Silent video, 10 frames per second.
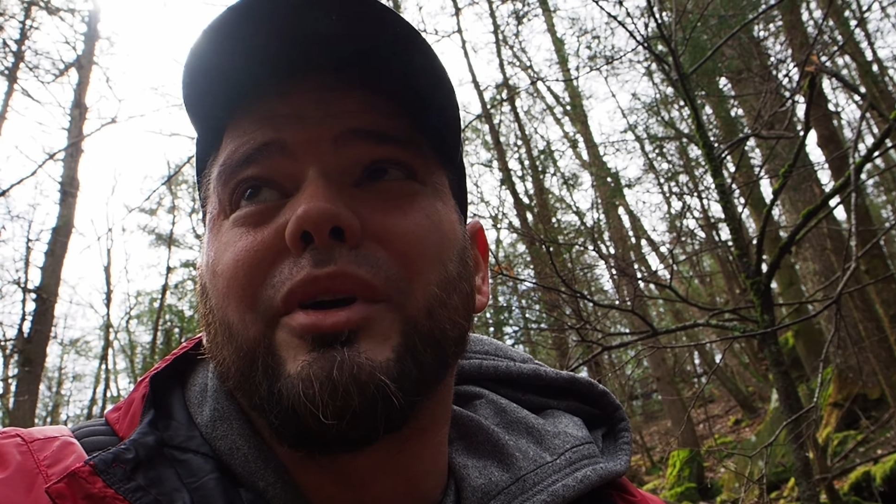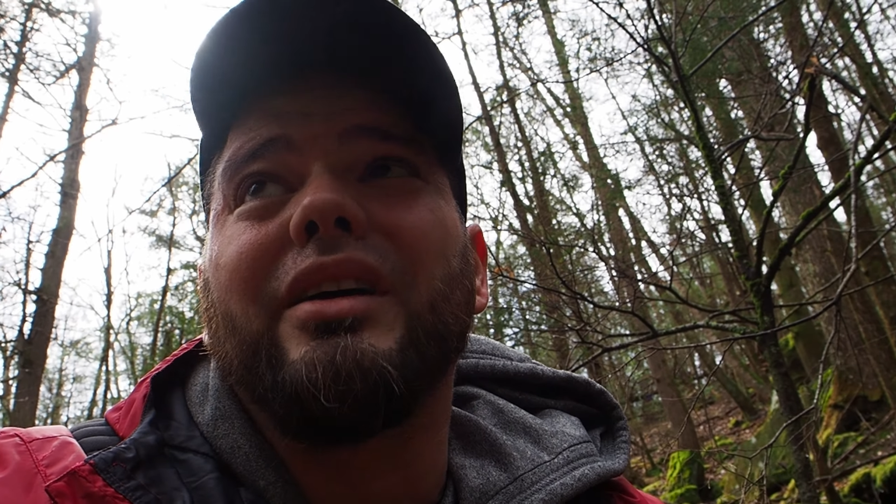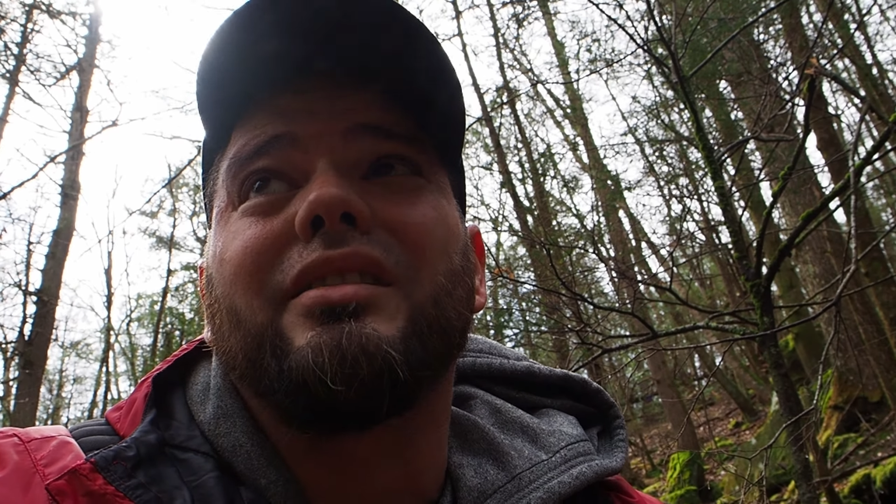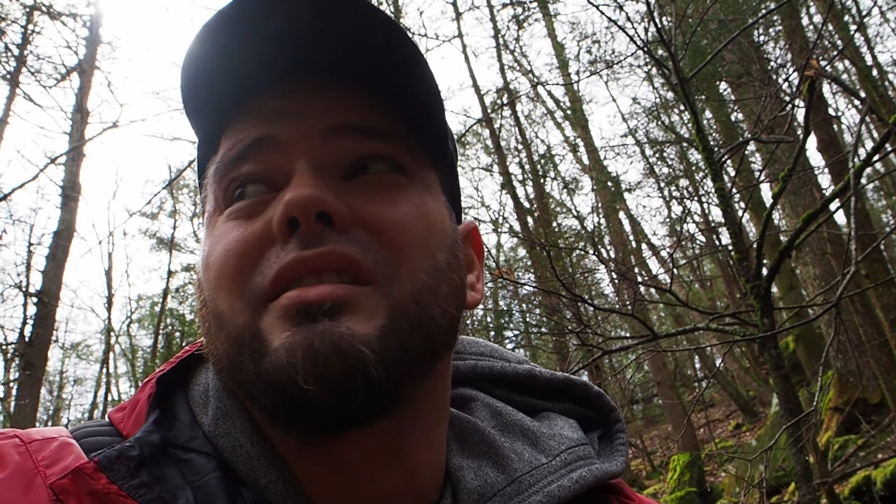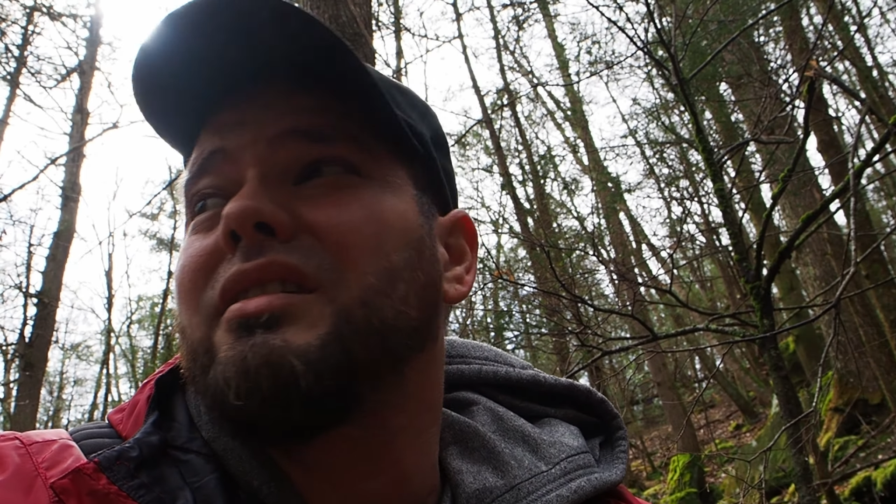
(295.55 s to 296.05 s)

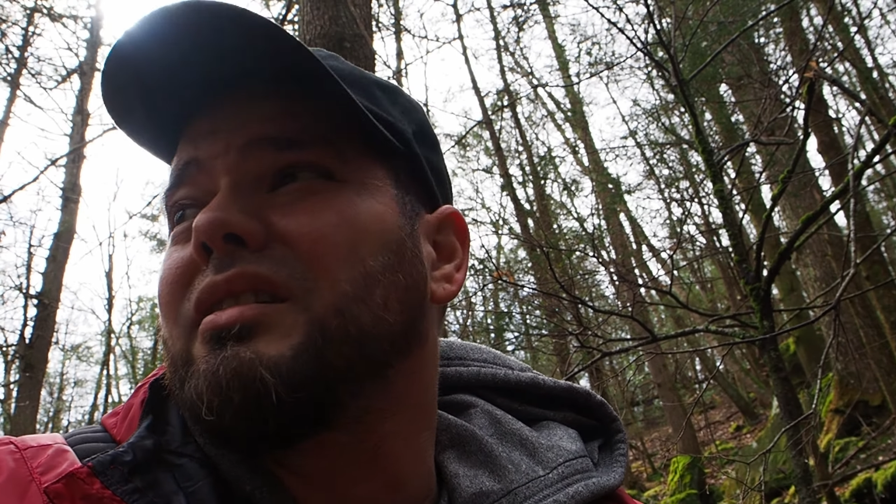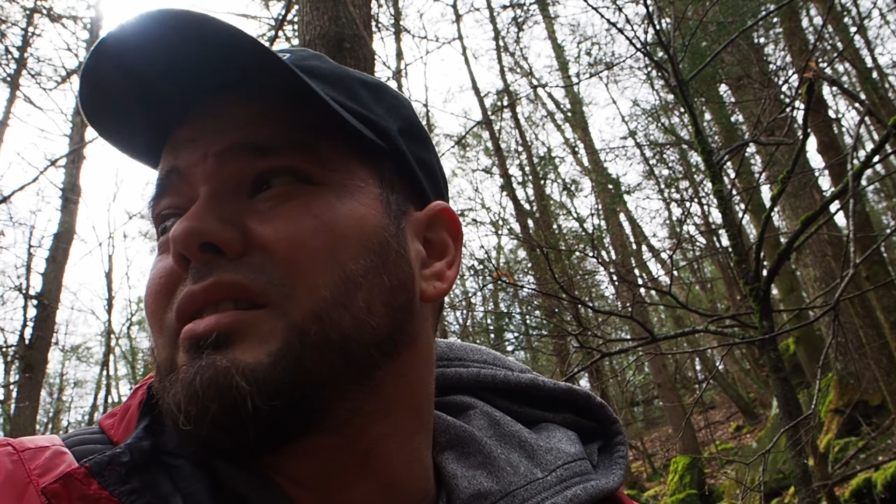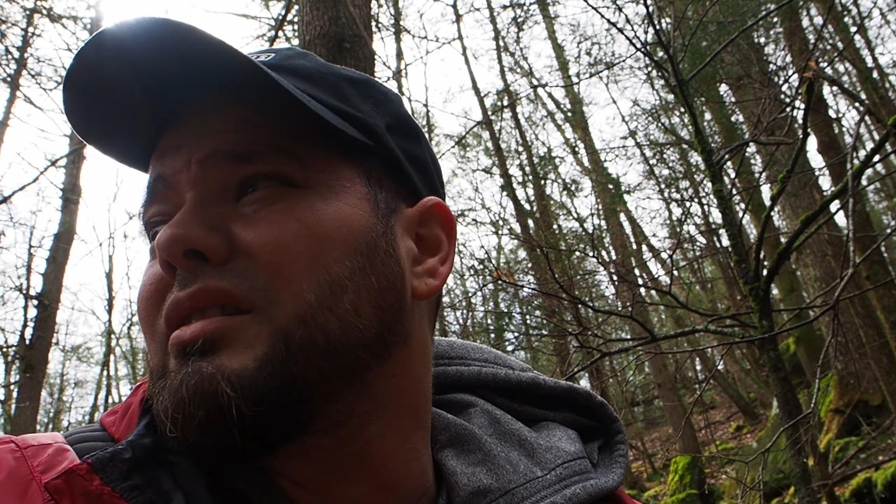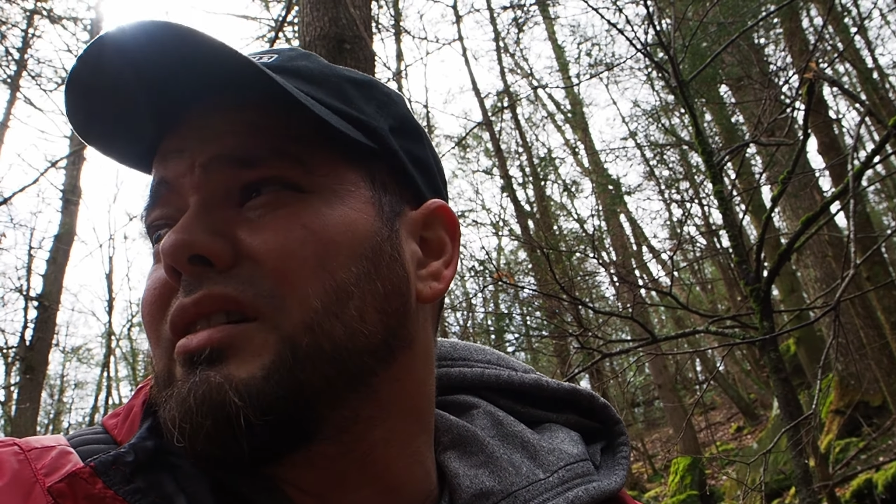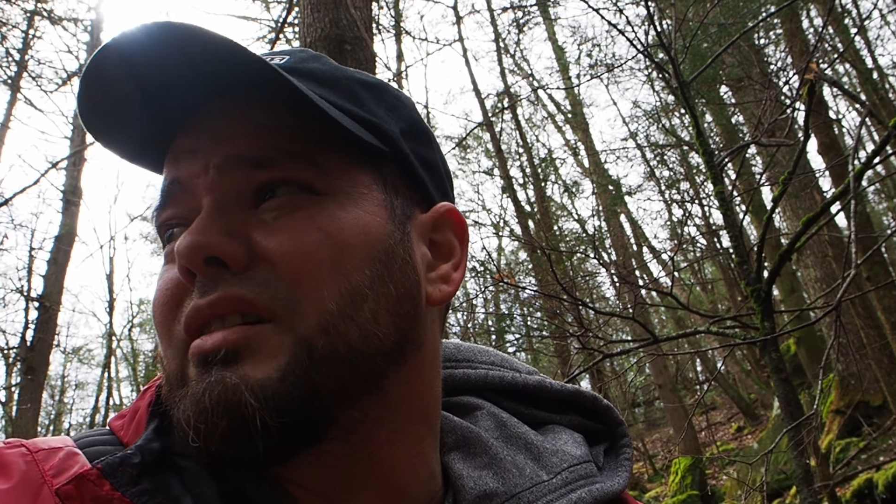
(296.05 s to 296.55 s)
breath
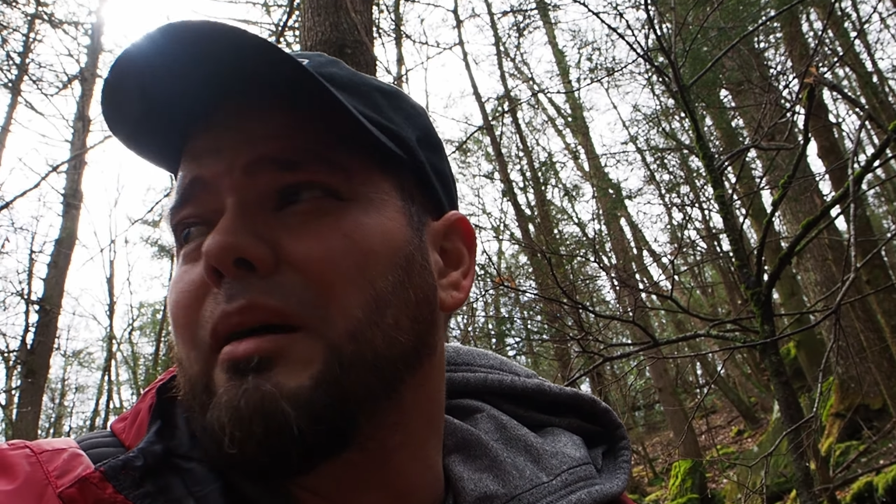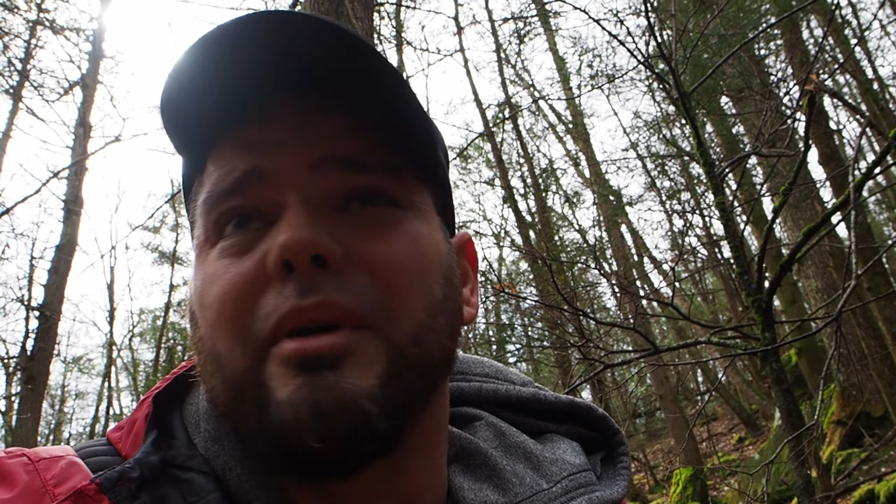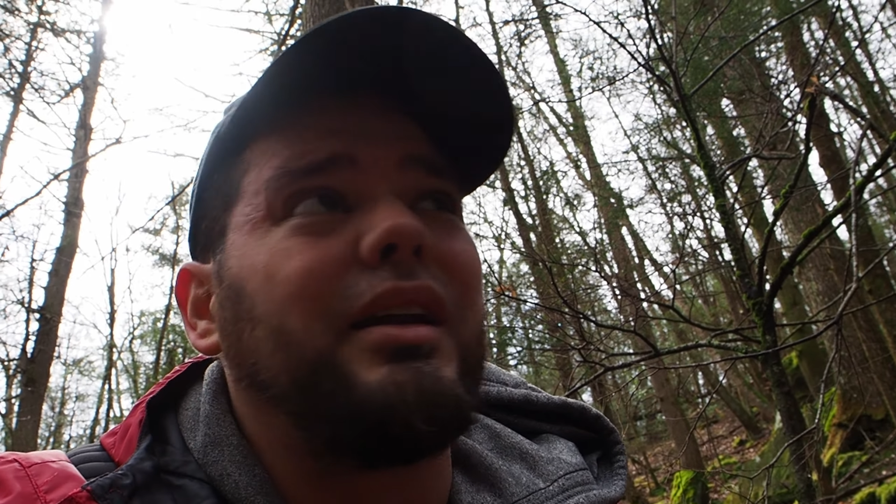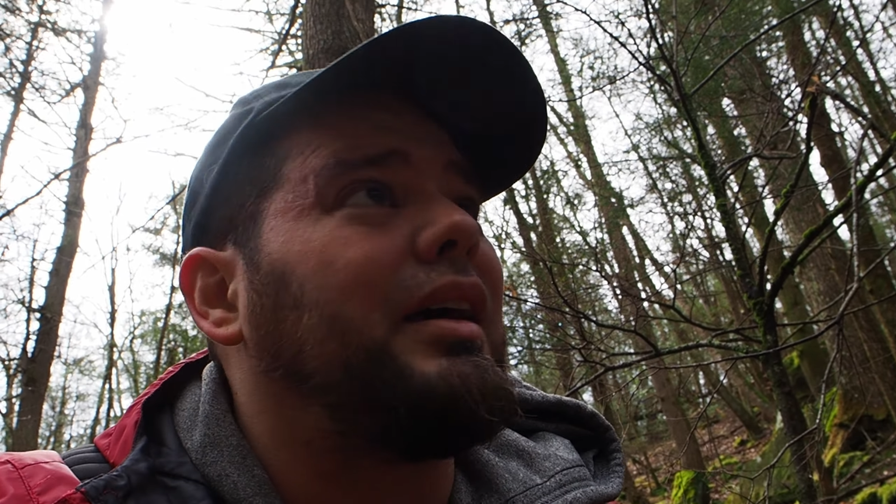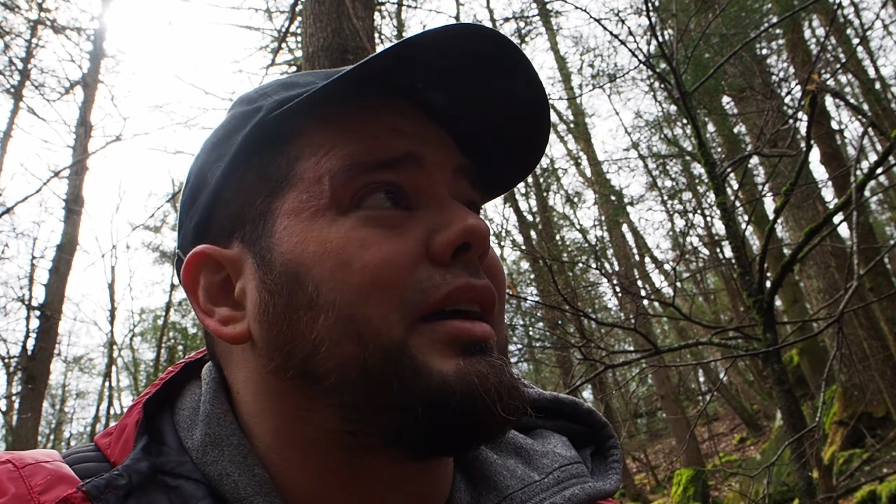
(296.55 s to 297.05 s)
because I've
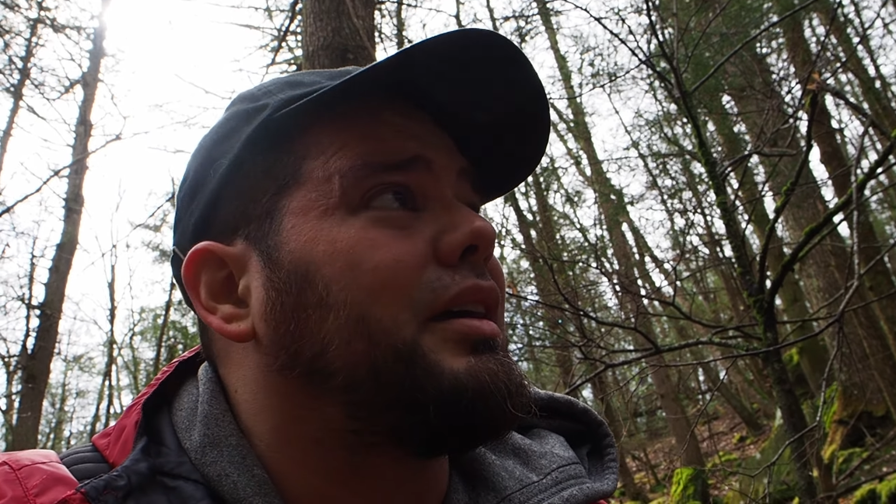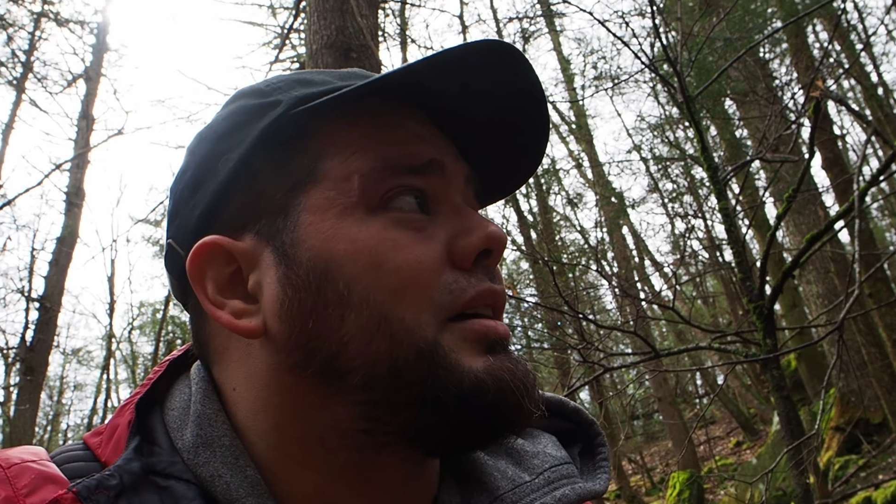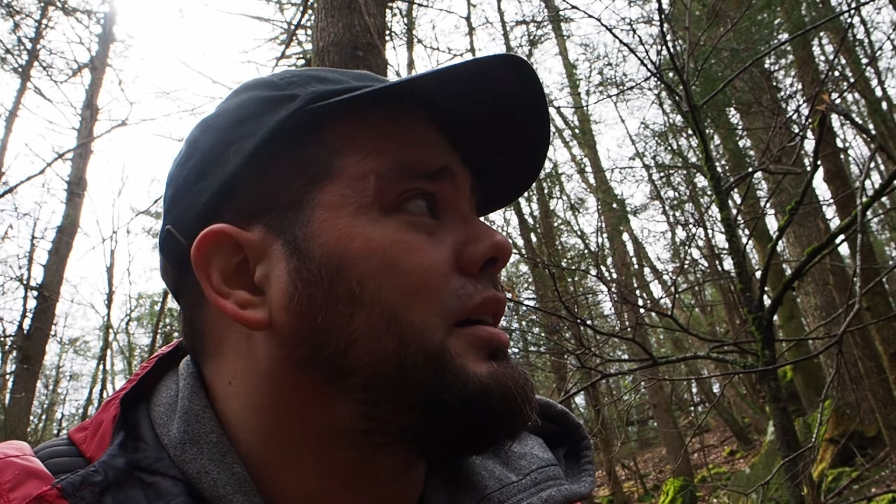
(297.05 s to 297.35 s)
been like